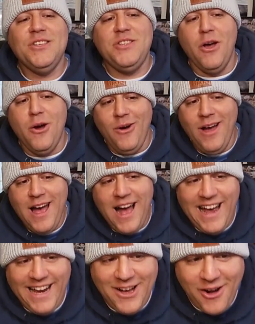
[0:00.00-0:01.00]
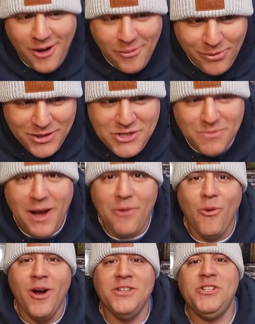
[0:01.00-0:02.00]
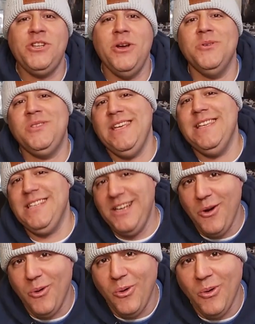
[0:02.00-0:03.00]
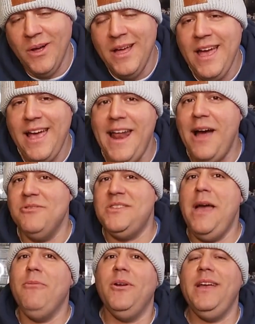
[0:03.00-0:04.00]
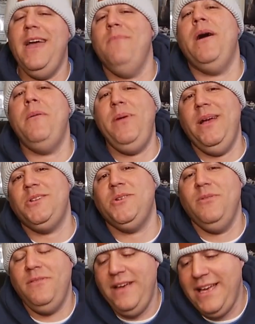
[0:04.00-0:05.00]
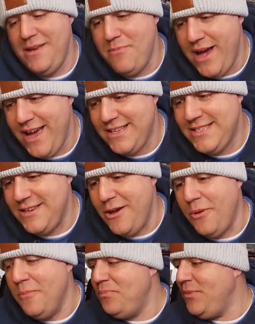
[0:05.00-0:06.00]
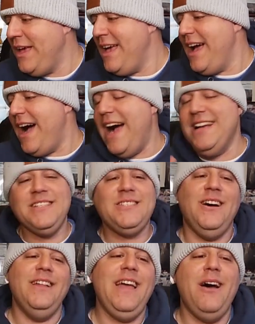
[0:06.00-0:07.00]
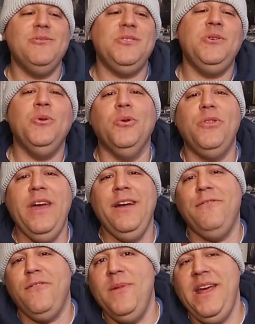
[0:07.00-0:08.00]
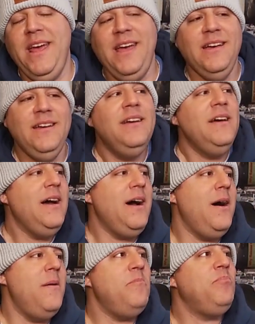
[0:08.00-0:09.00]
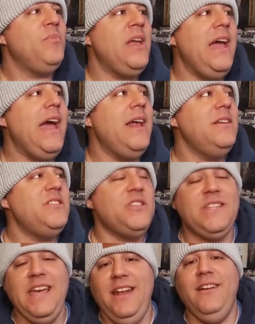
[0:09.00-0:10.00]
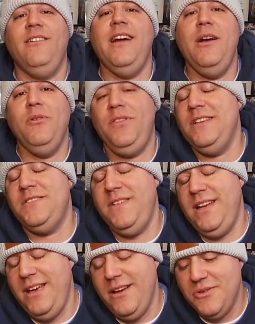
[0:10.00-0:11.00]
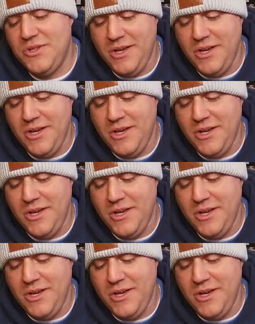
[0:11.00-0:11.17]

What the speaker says: So I accomplished my one show season goal and I was able to get my picture with Vicky Banks. So I just thought that was a cool thing for me, and just to integrate with this video.